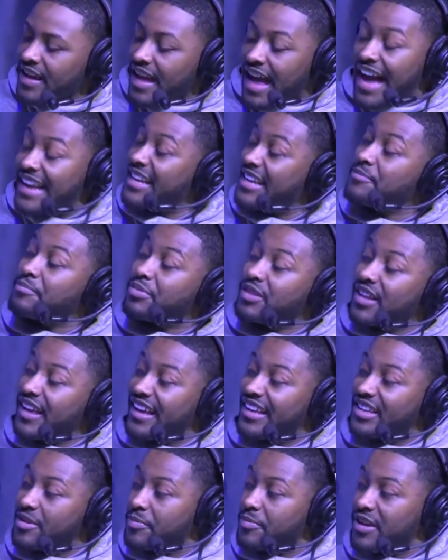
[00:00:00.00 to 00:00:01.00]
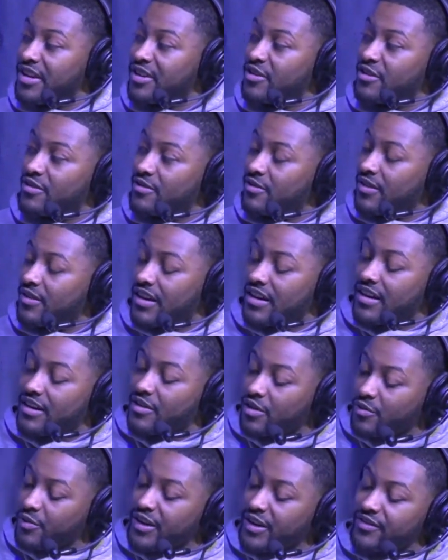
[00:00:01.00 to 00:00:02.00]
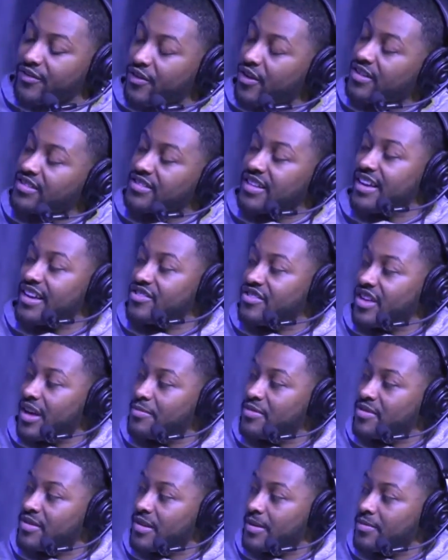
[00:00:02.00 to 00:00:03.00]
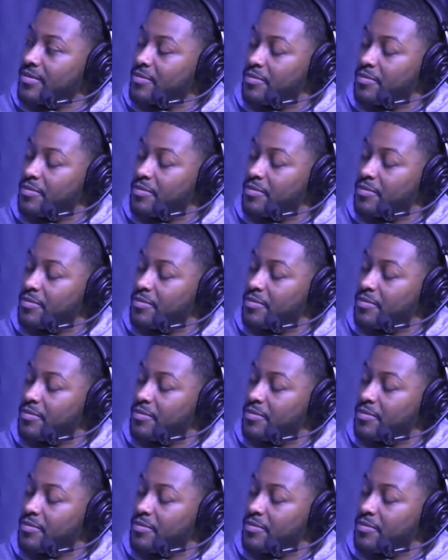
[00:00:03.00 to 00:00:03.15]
I didn't play in the Pinnacle Arena for our state championships,